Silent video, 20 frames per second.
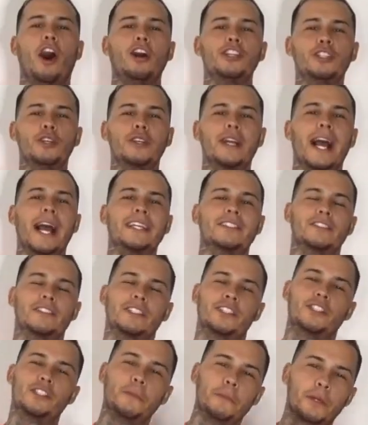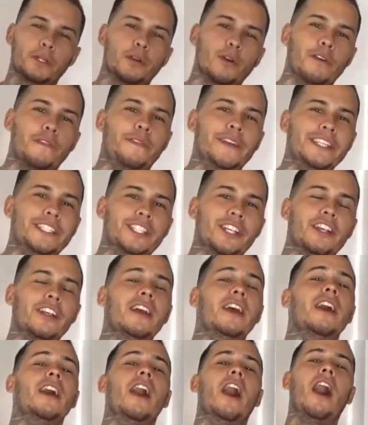Also, guys, there's a super cool
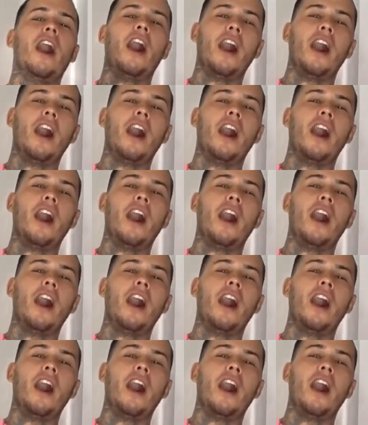feature